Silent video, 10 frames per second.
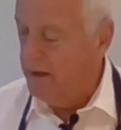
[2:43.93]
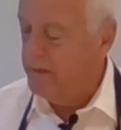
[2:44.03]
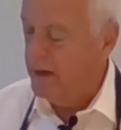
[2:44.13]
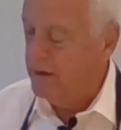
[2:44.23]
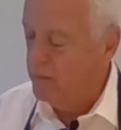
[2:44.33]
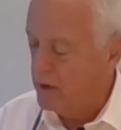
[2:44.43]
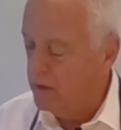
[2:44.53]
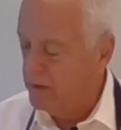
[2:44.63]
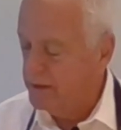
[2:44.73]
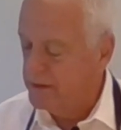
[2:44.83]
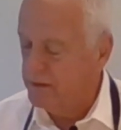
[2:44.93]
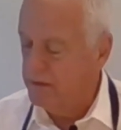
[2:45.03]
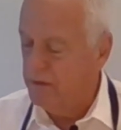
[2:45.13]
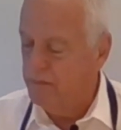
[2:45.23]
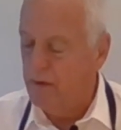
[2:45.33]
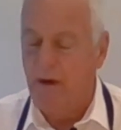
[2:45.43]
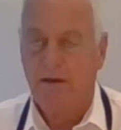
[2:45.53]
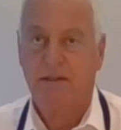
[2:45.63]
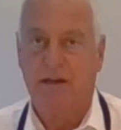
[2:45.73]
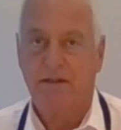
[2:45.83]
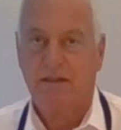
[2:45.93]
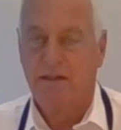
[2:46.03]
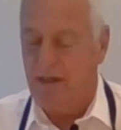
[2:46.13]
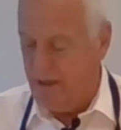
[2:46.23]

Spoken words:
And then we're going to process